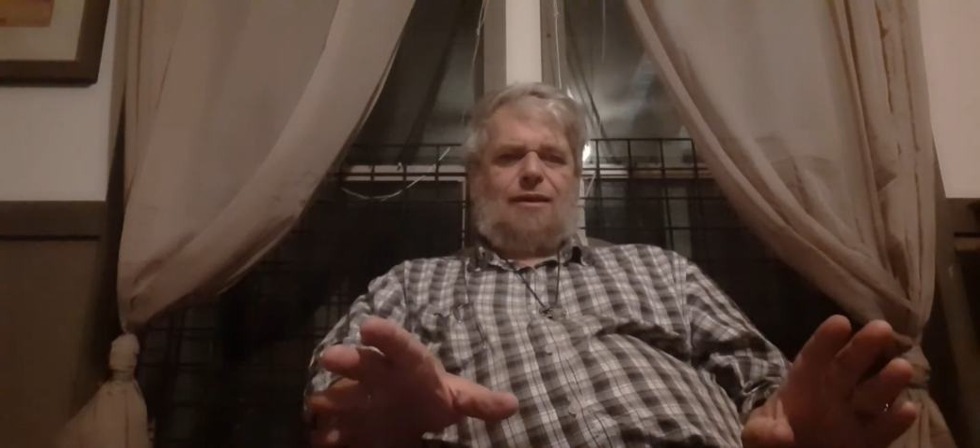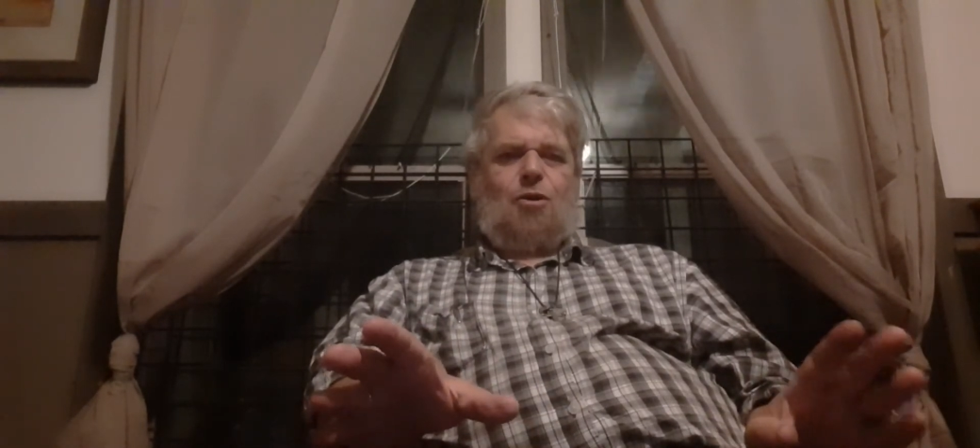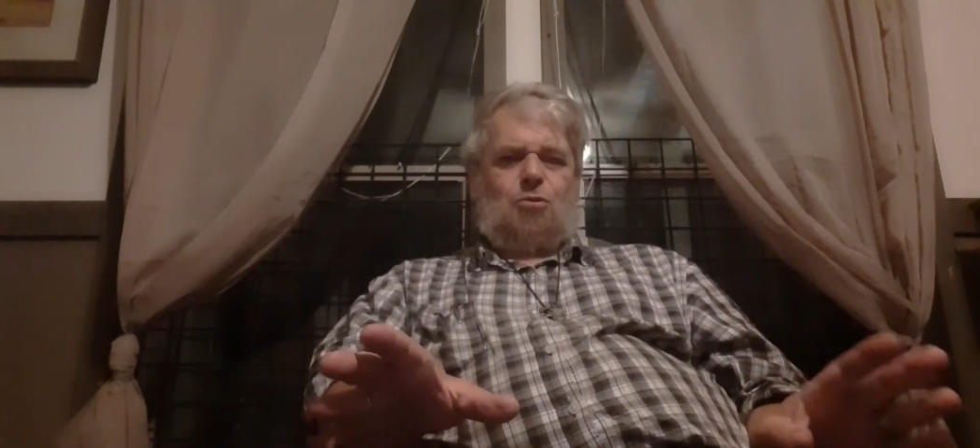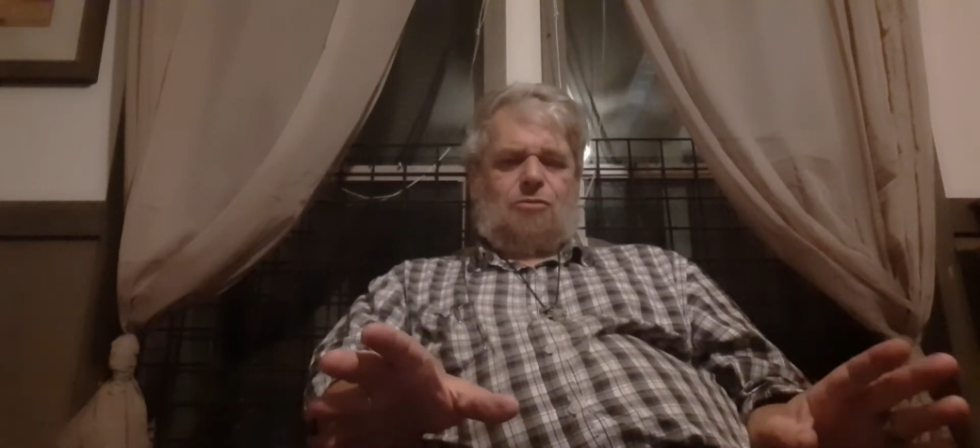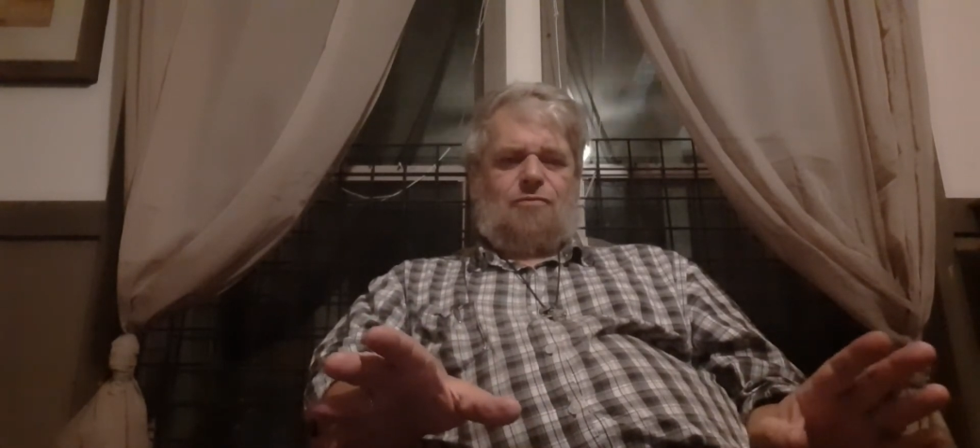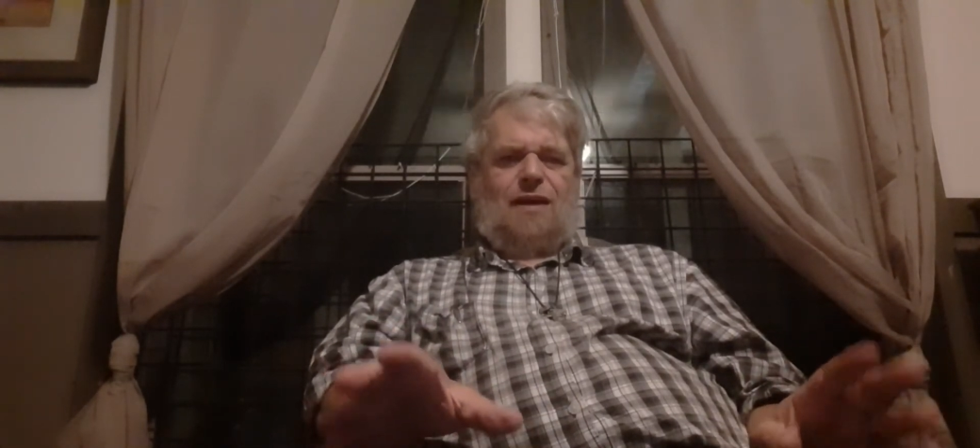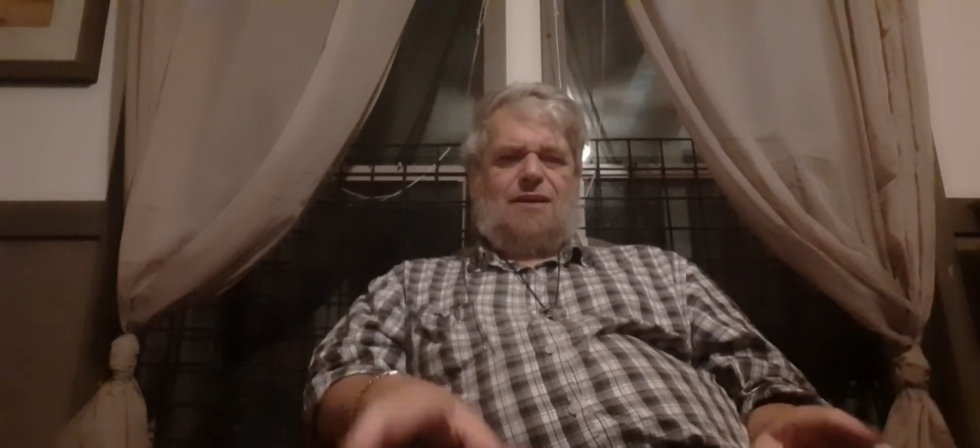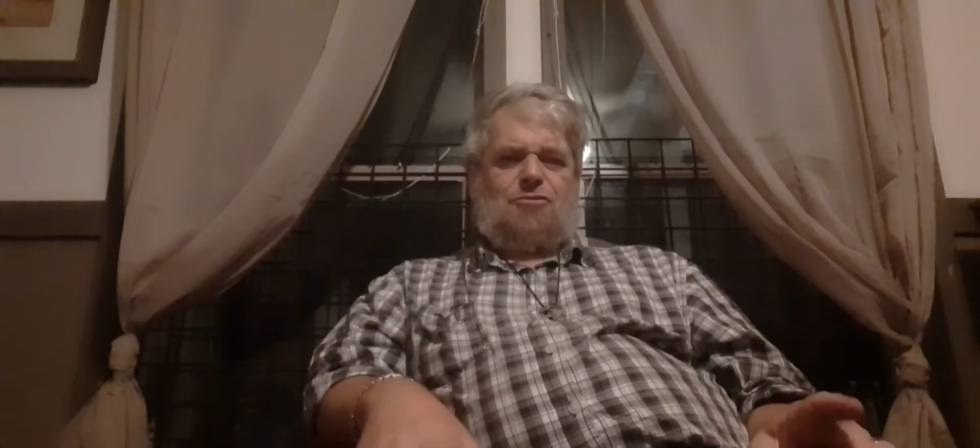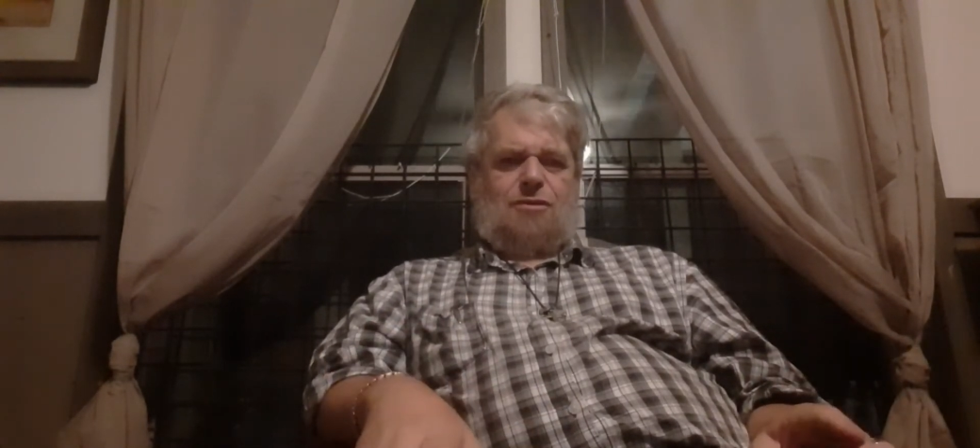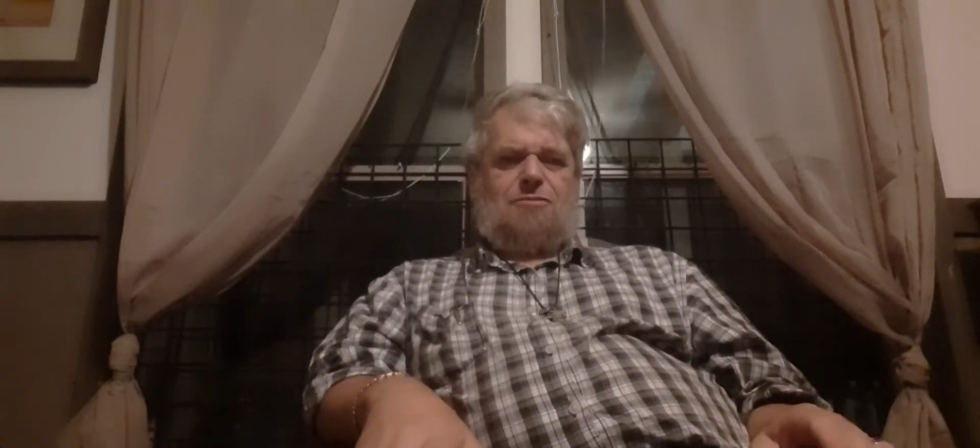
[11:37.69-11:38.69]

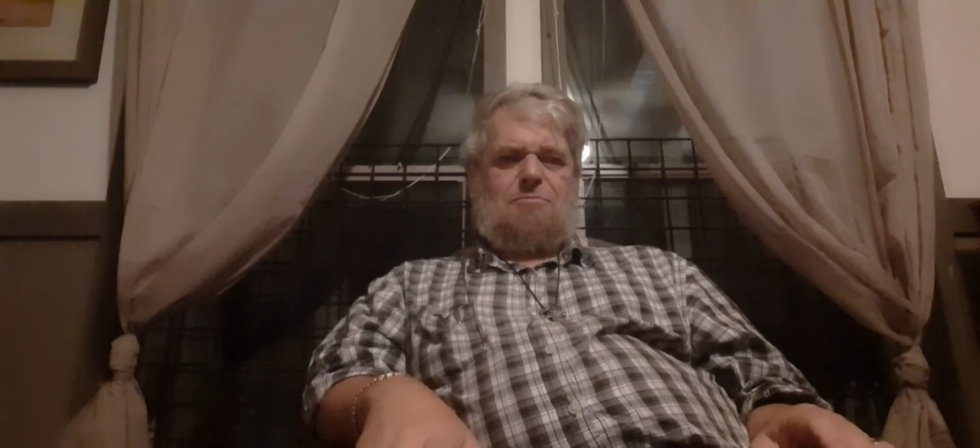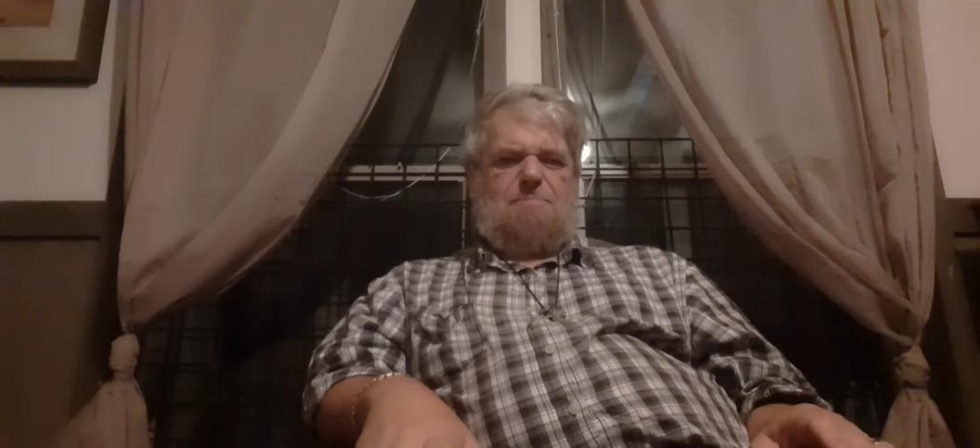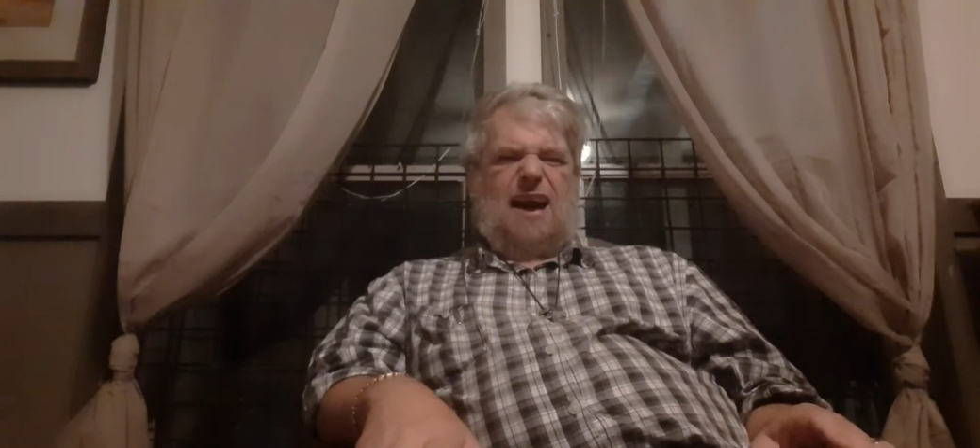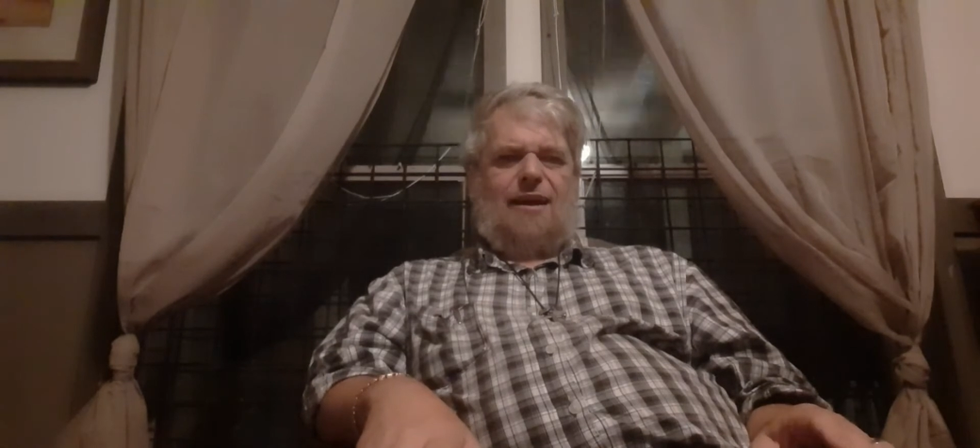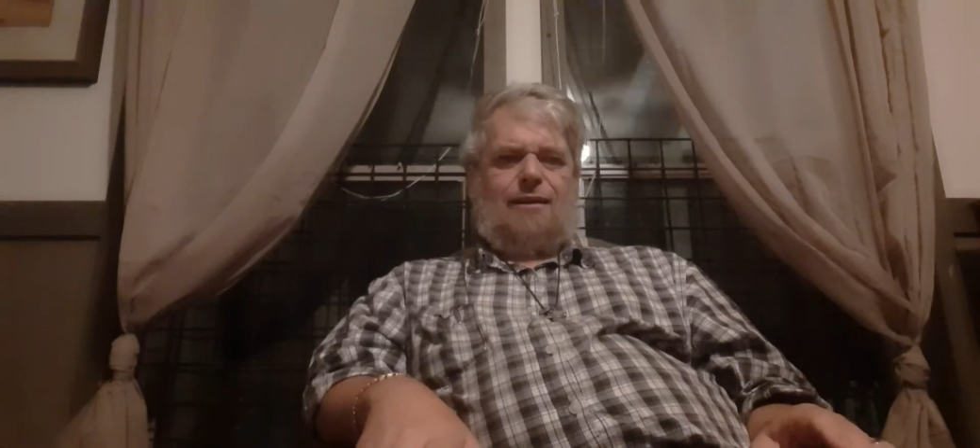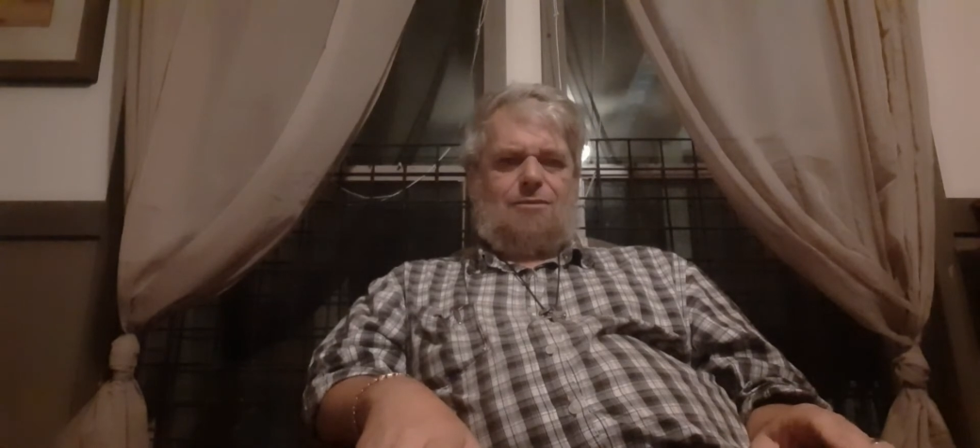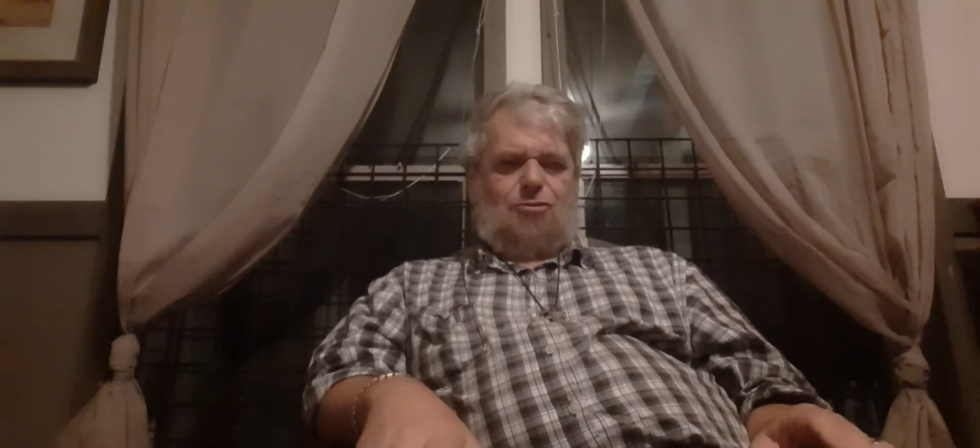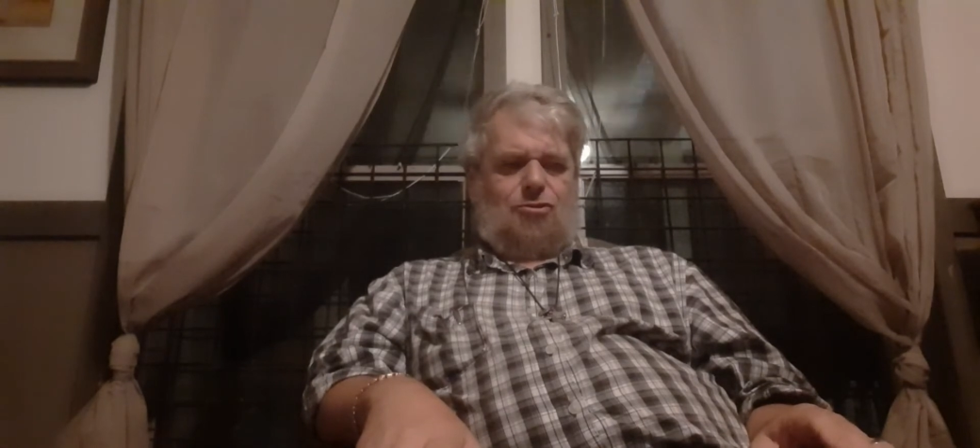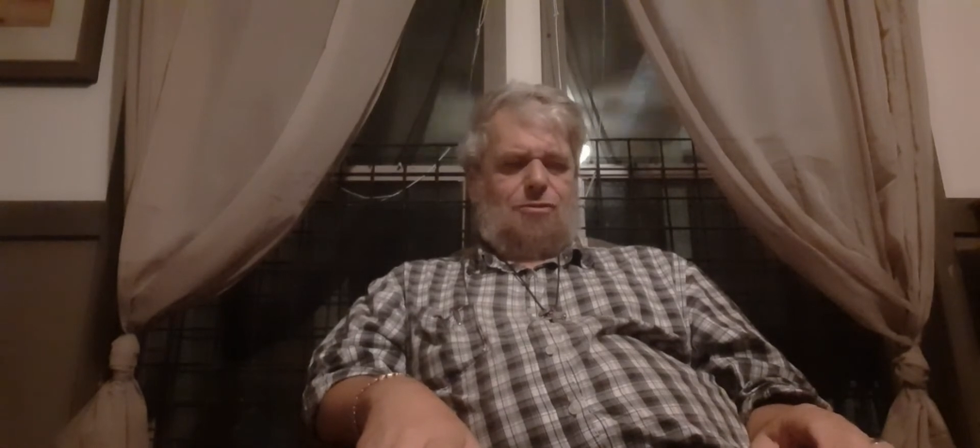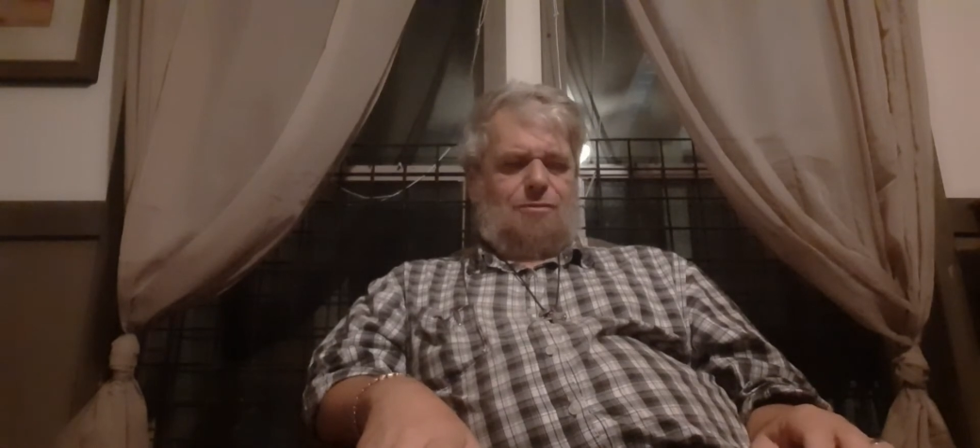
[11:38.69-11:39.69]
old-fashioned
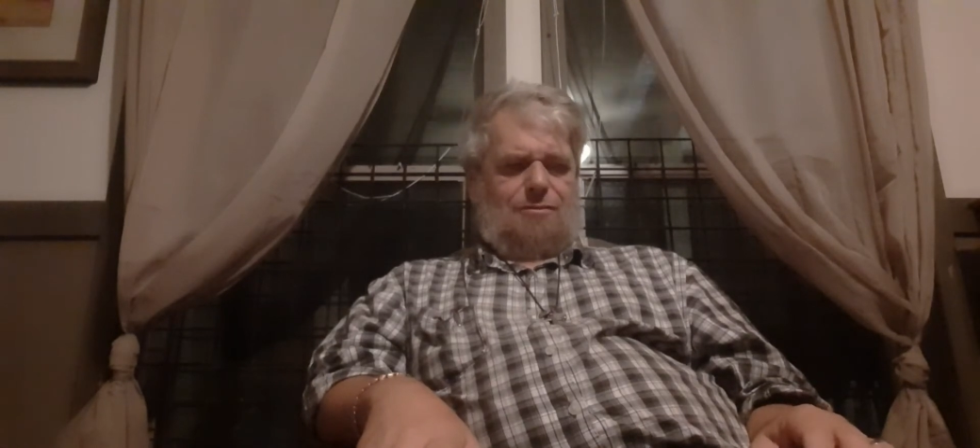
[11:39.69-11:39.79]
package.